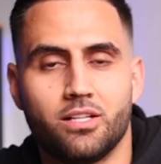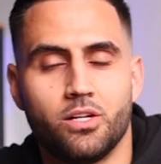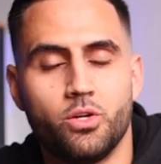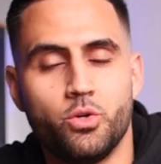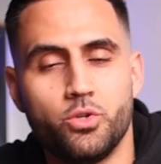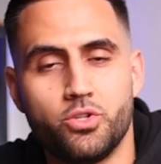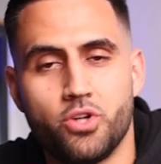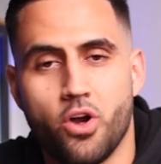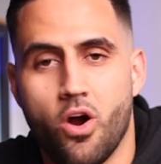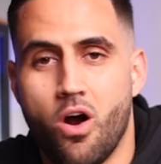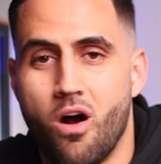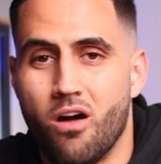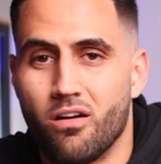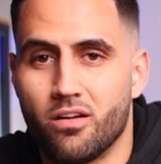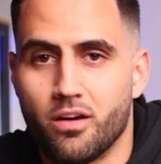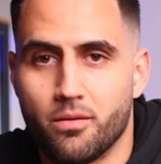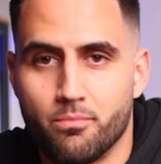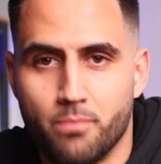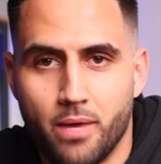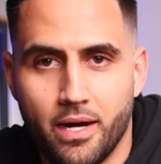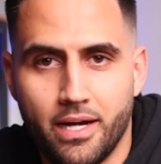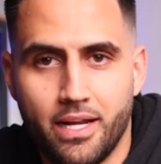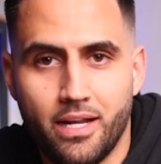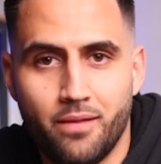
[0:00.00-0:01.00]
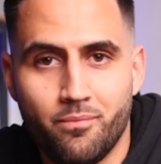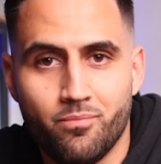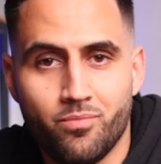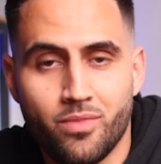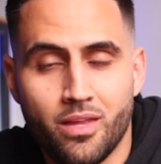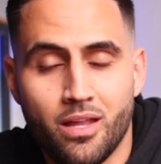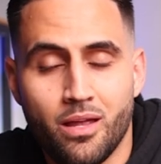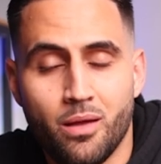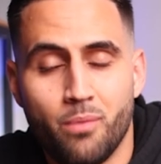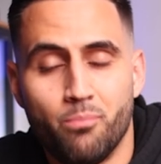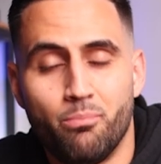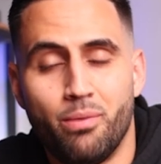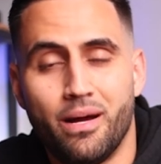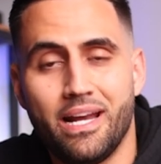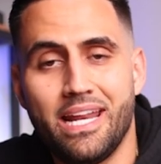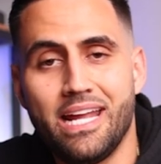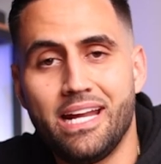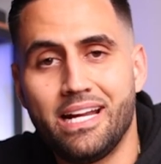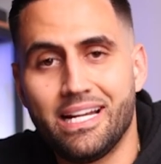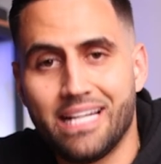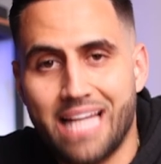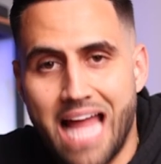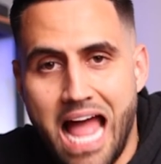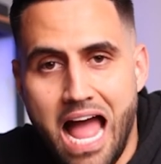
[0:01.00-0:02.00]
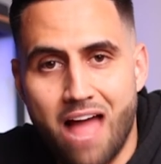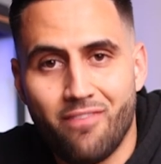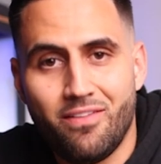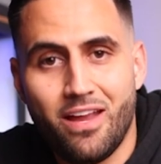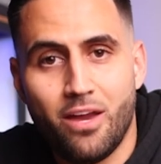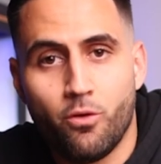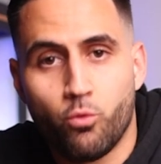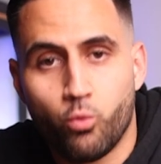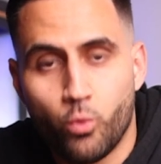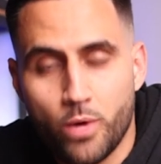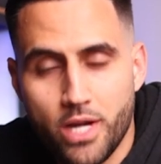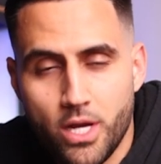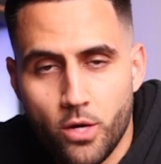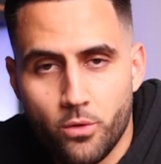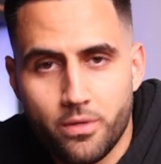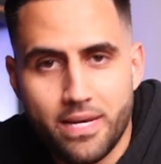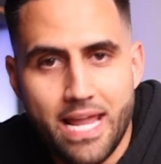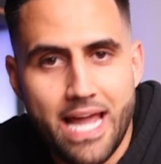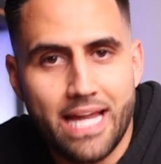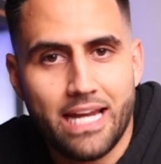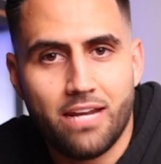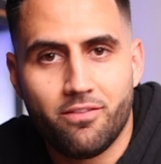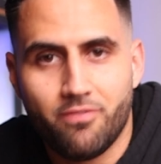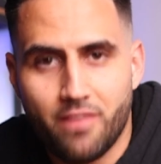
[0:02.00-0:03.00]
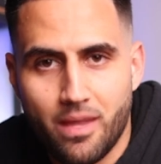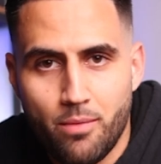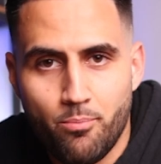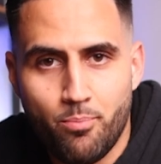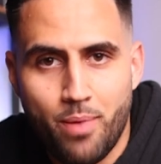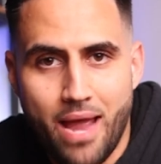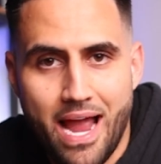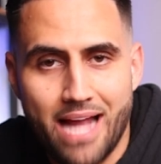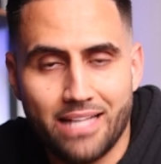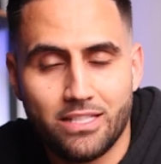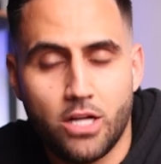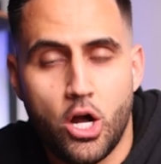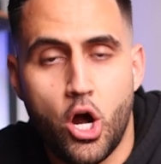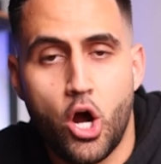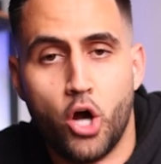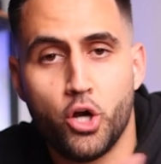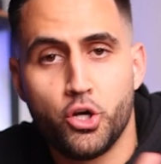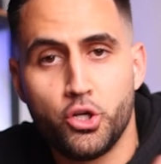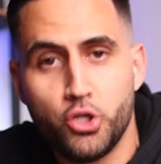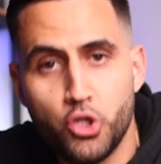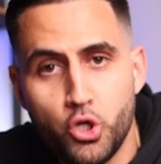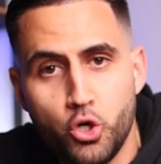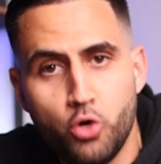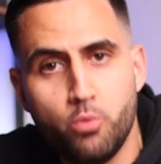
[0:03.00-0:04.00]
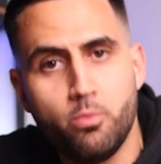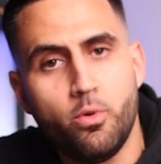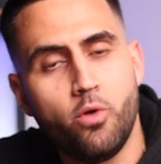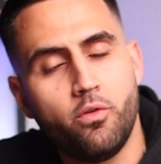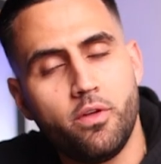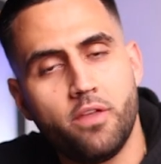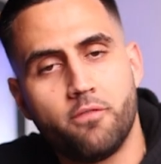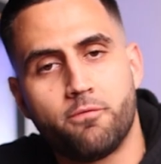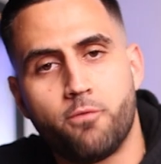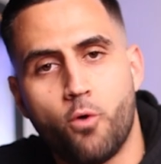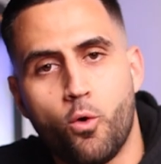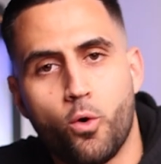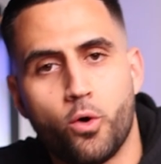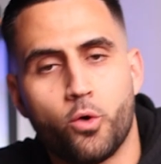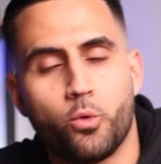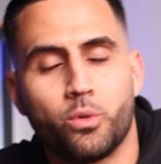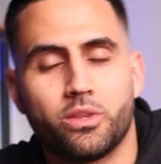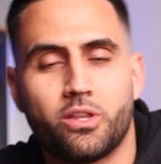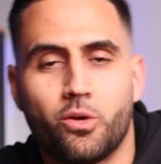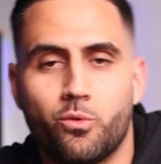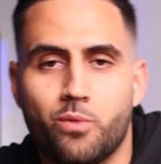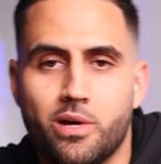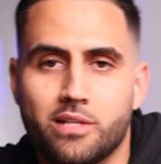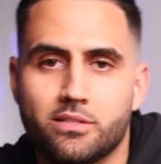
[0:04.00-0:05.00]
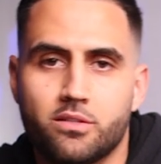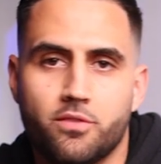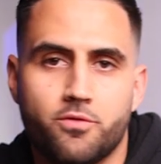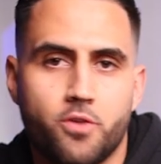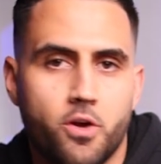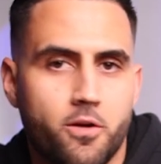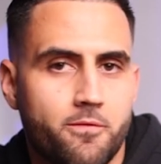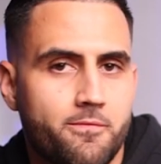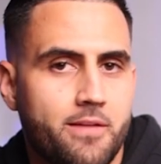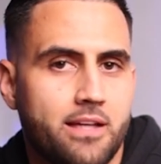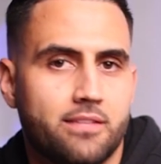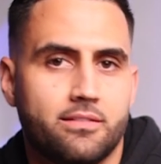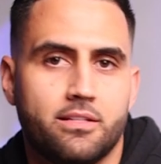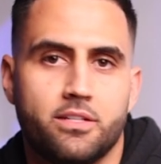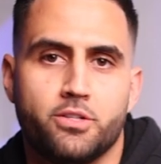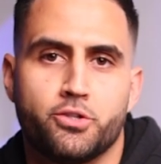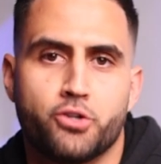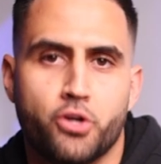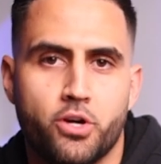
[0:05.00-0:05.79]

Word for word: to lose your hard earned money, but it could have a real negative impact on you moving forward with the rest of your investing